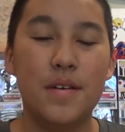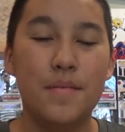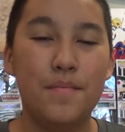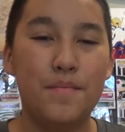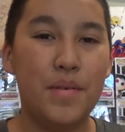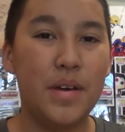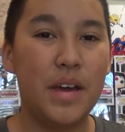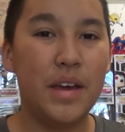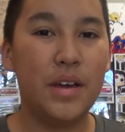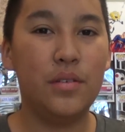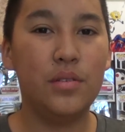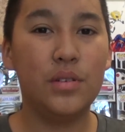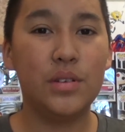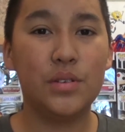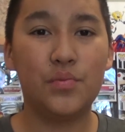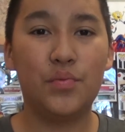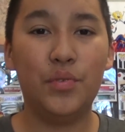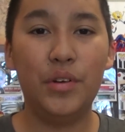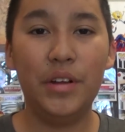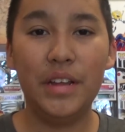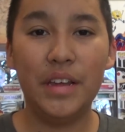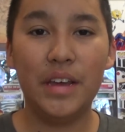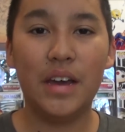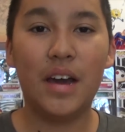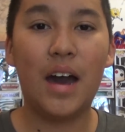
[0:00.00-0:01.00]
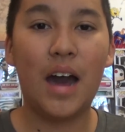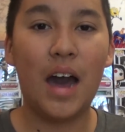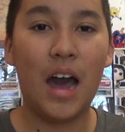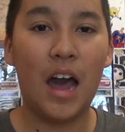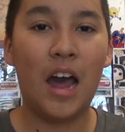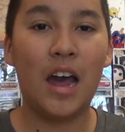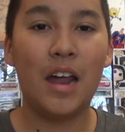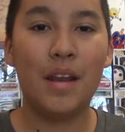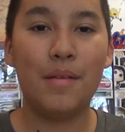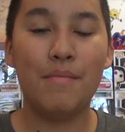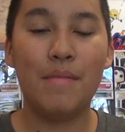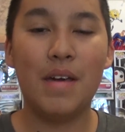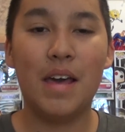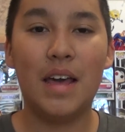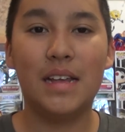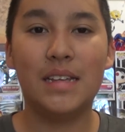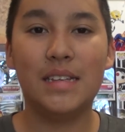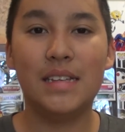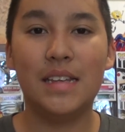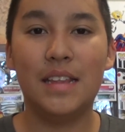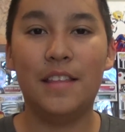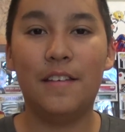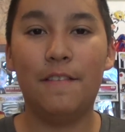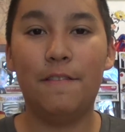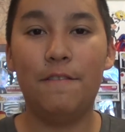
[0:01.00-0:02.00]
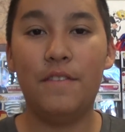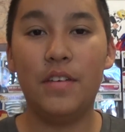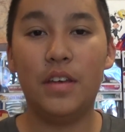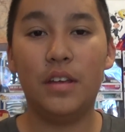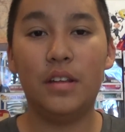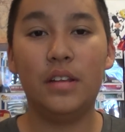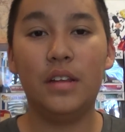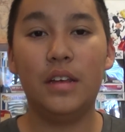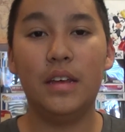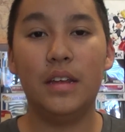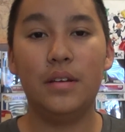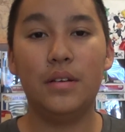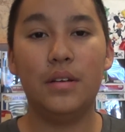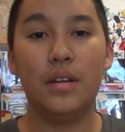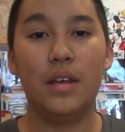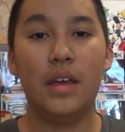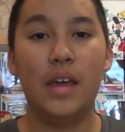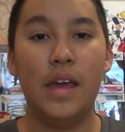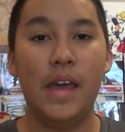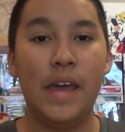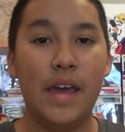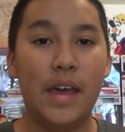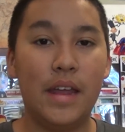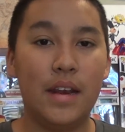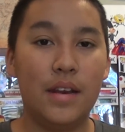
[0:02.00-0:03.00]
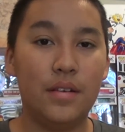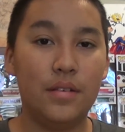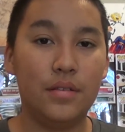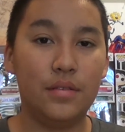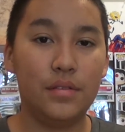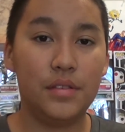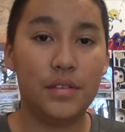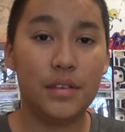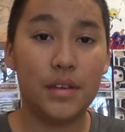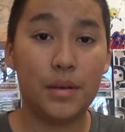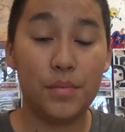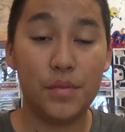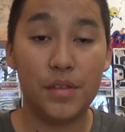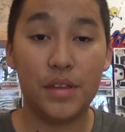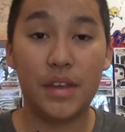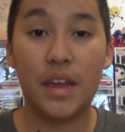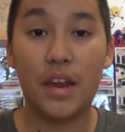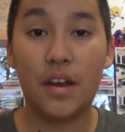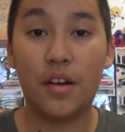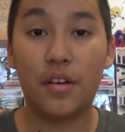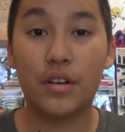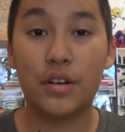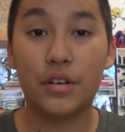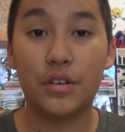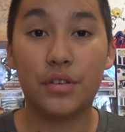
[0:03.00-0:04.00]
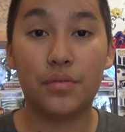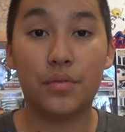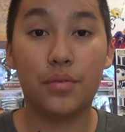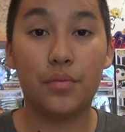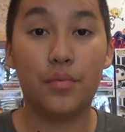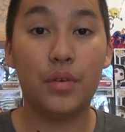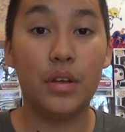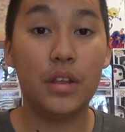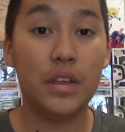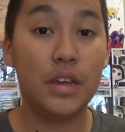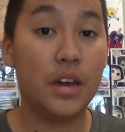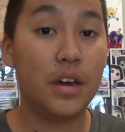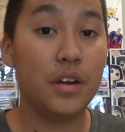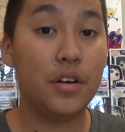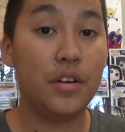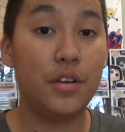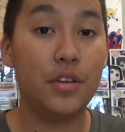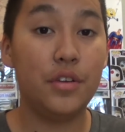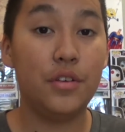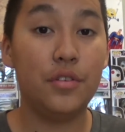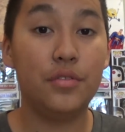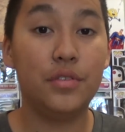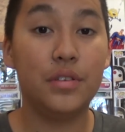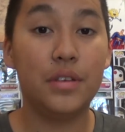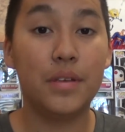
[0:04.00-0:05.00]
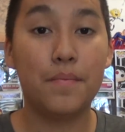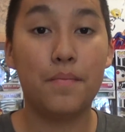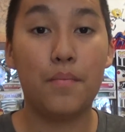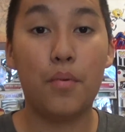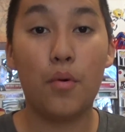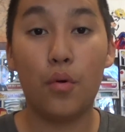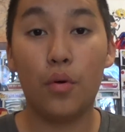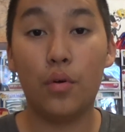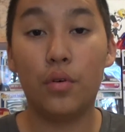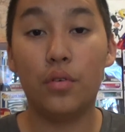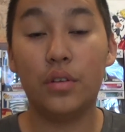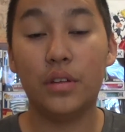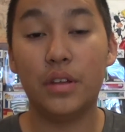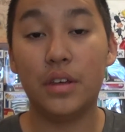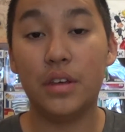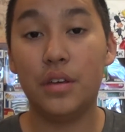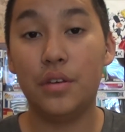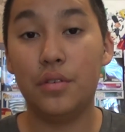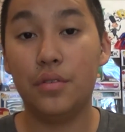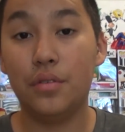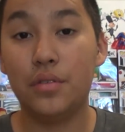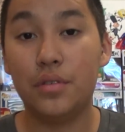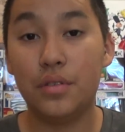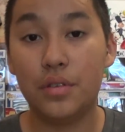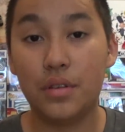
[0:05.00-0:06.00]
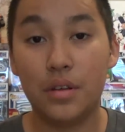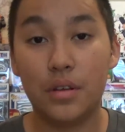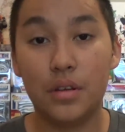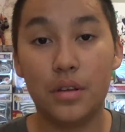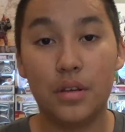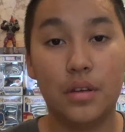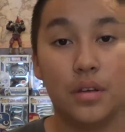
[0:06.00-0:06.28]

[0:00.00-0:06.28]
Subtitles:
But it was really a hot mess, and the villain and some of the characters were really underused and poorly used.